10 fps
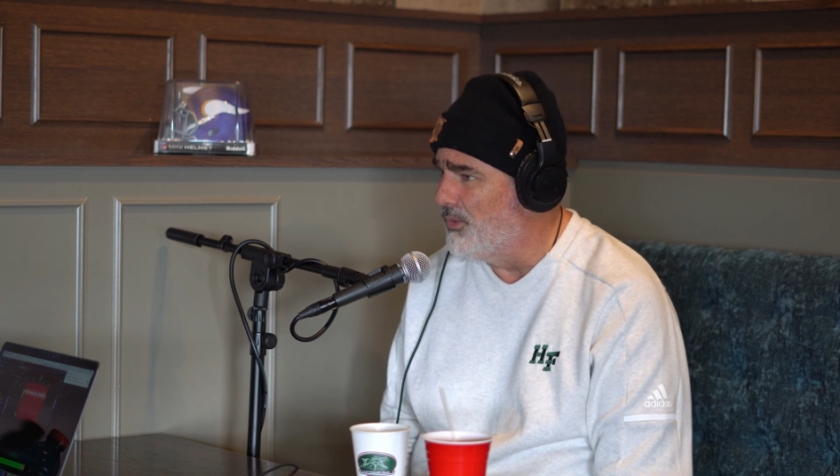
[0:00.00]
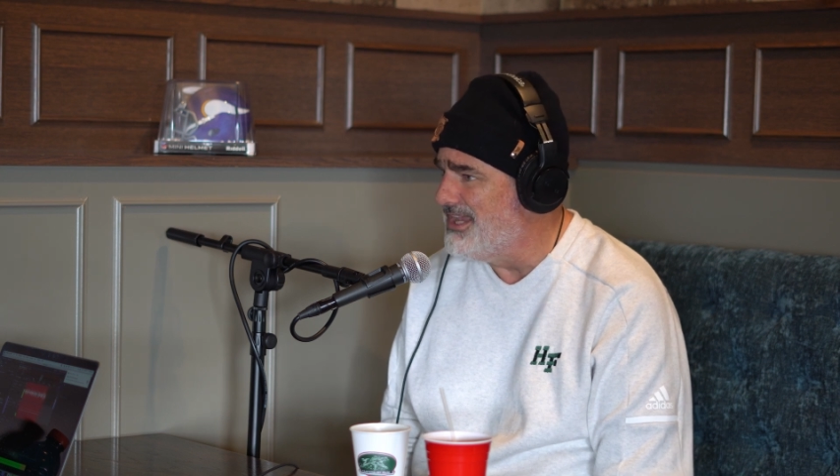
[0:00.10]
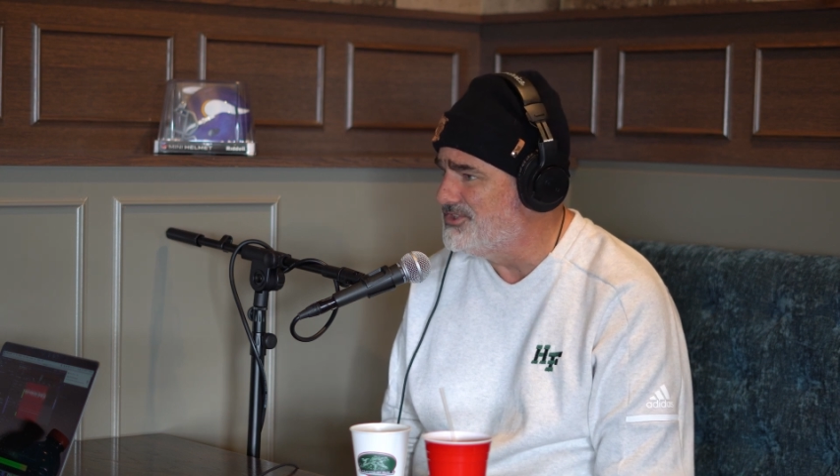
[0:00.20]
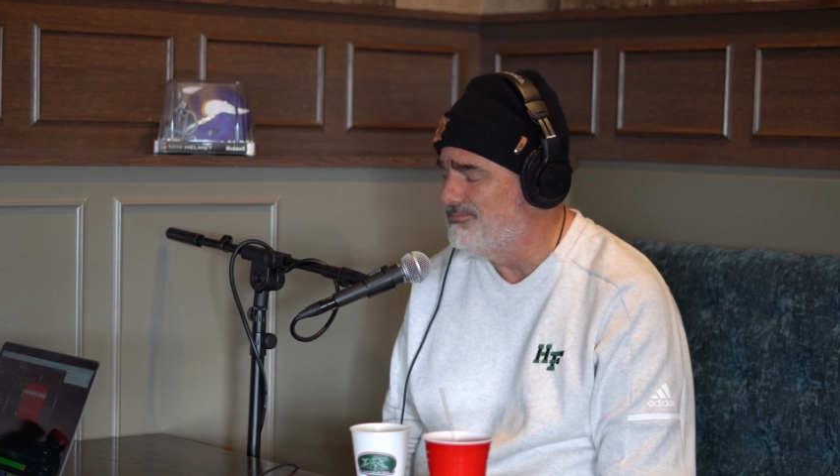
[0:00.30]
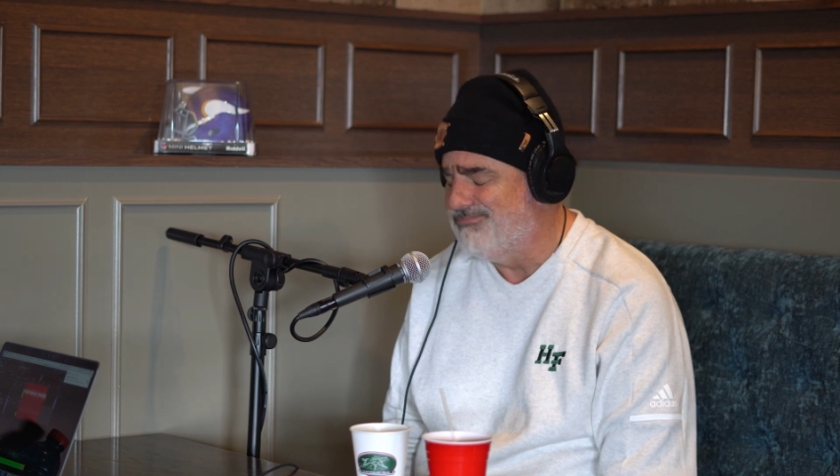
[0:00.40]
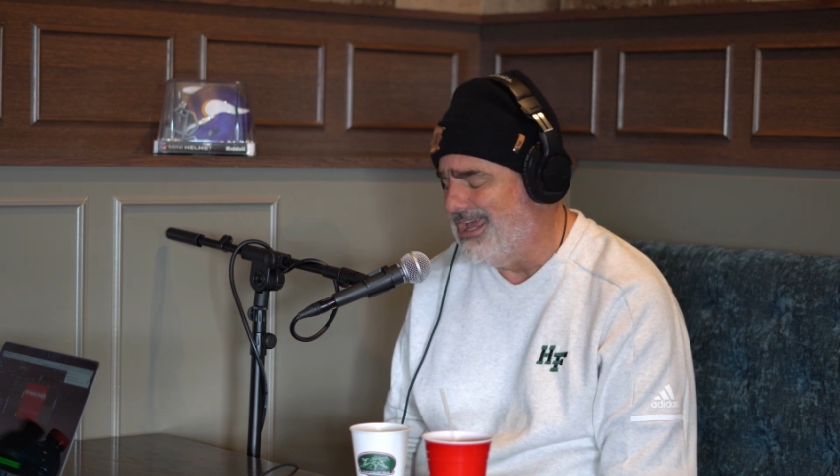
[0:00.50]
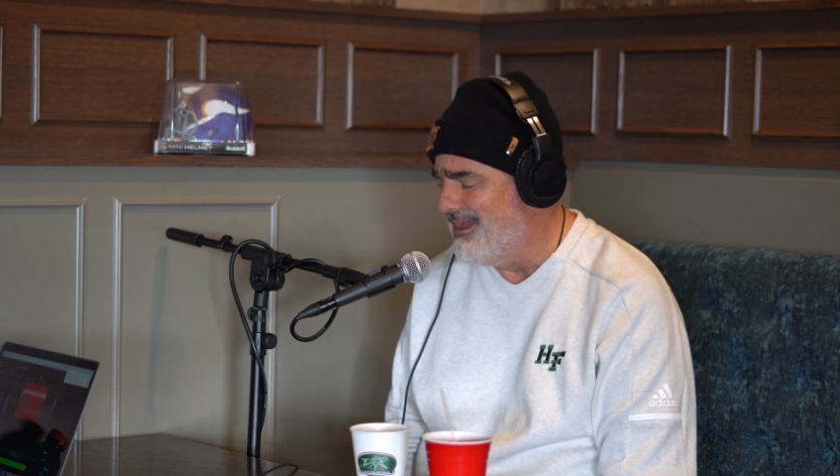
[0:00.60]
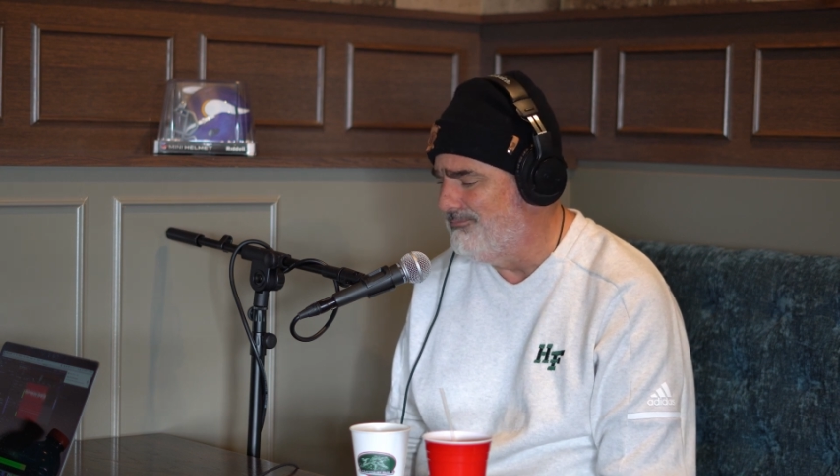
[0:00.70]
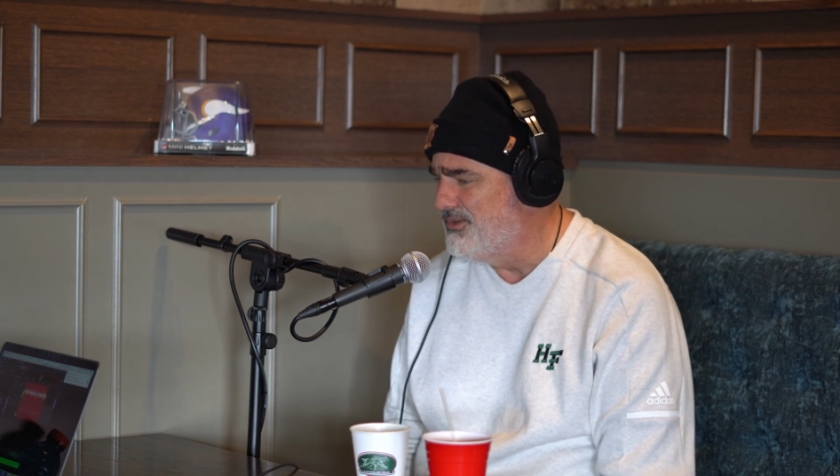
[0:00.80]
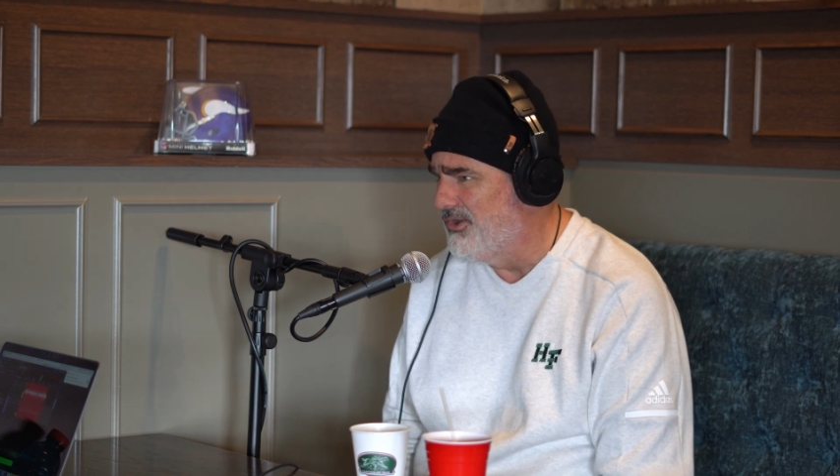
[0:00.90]
Reisner?
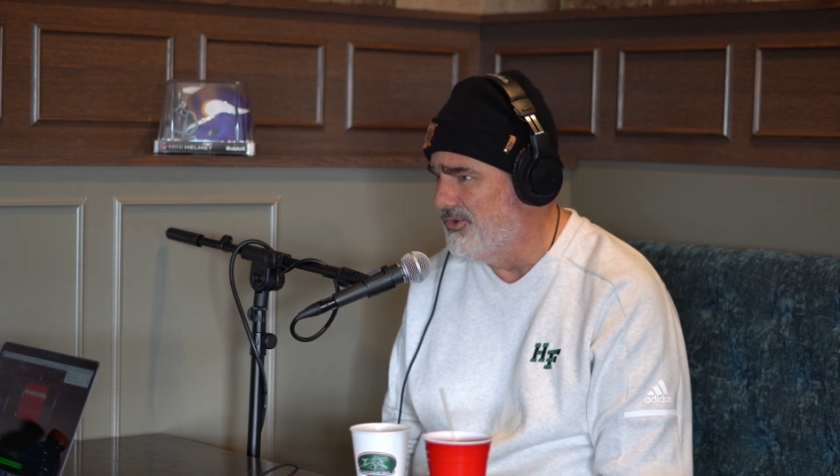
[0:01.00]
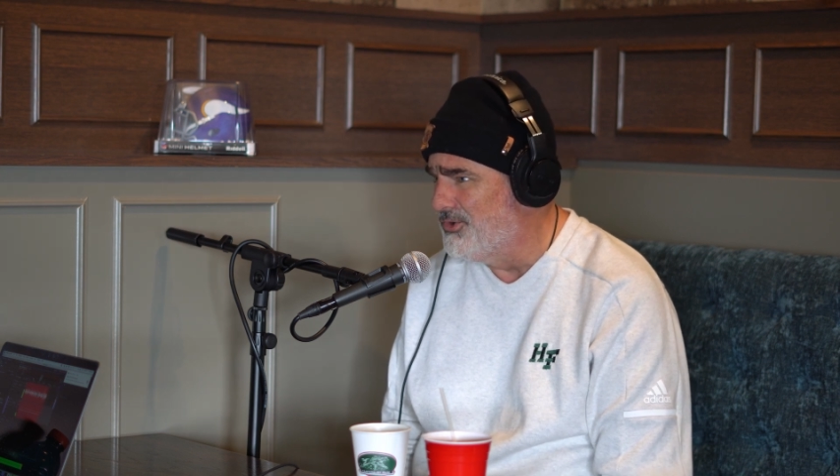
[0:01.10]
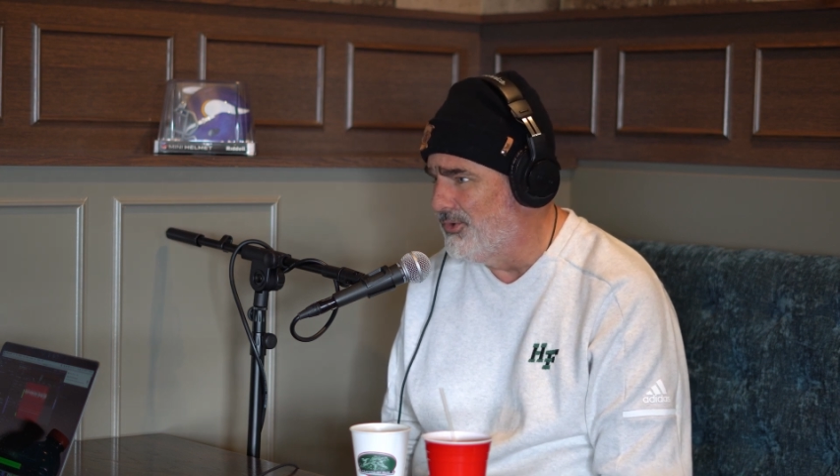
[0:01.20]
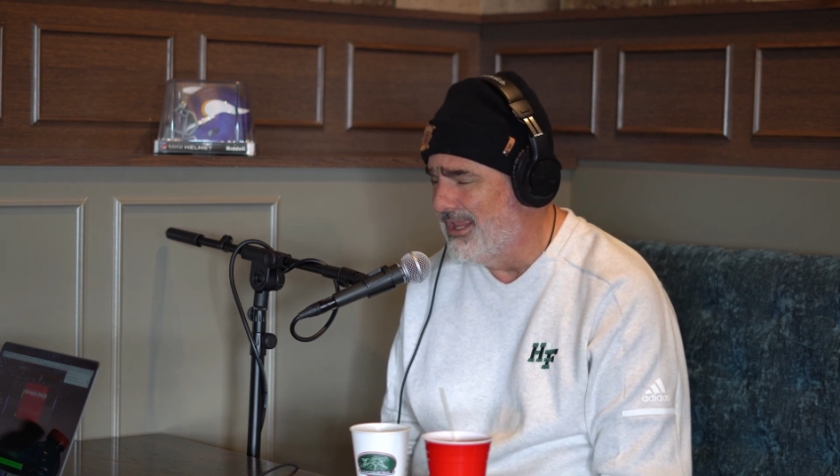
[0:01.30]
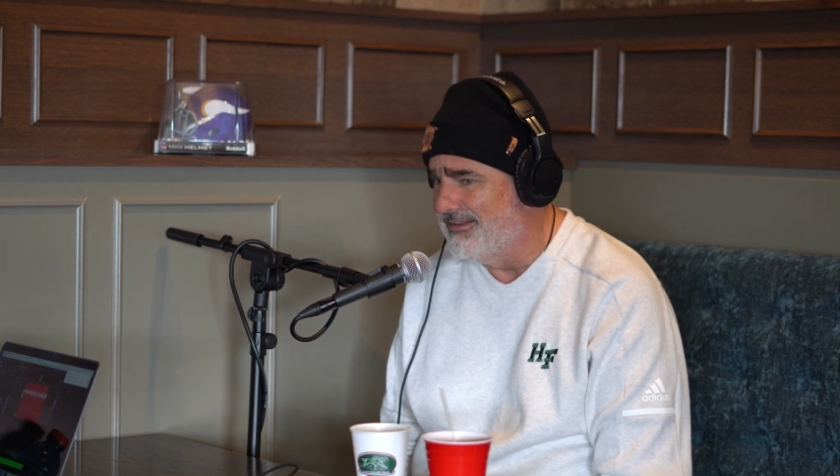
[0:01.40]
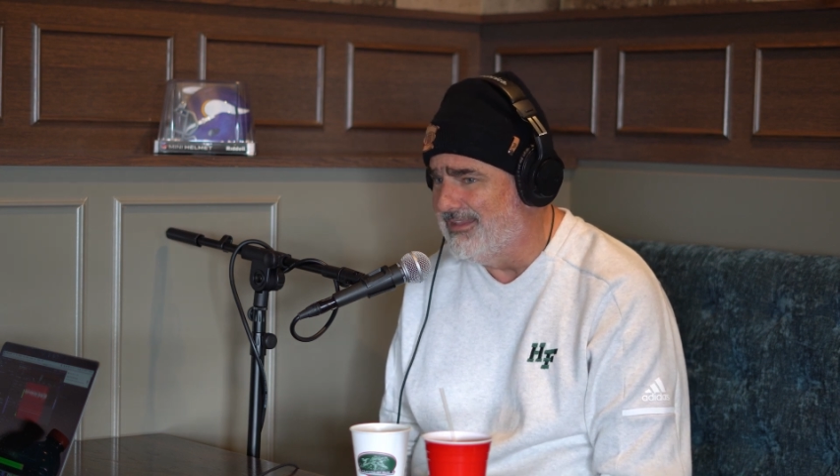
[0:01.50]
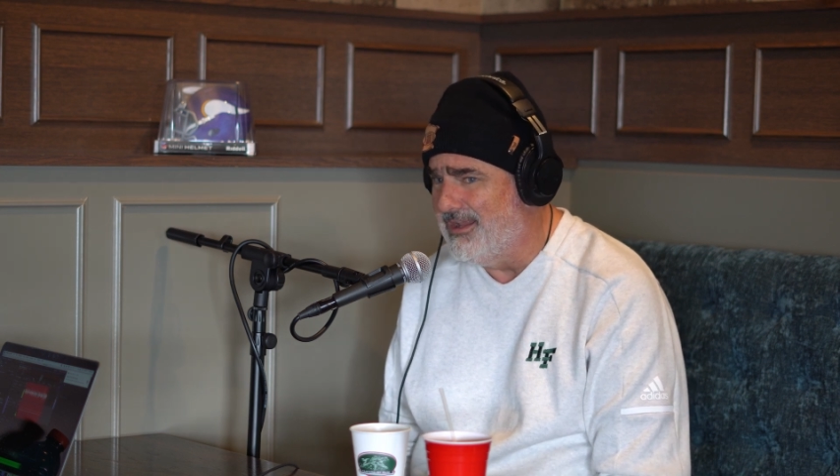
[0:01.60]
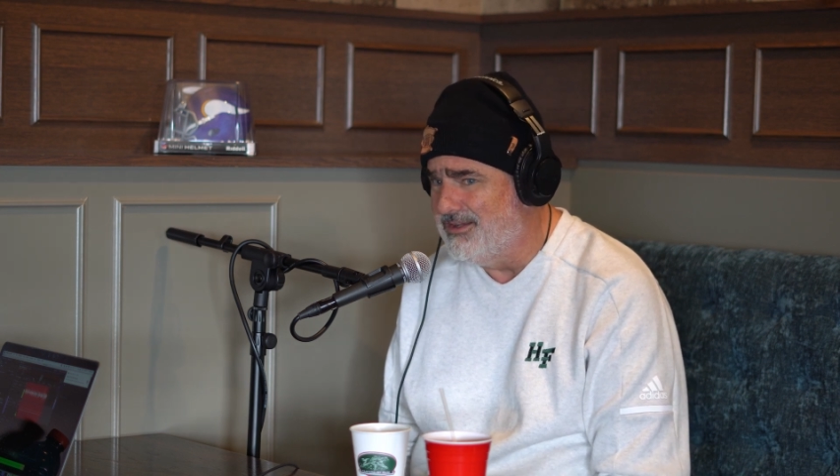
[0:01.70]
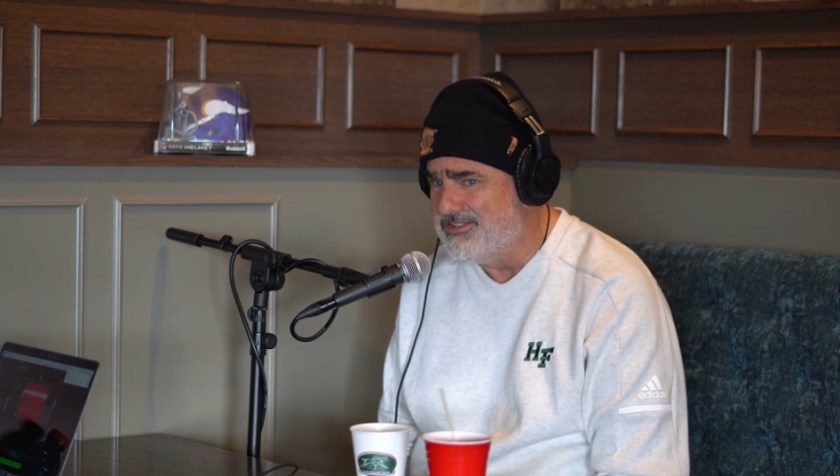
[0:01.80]
Nah, you don't do it like that.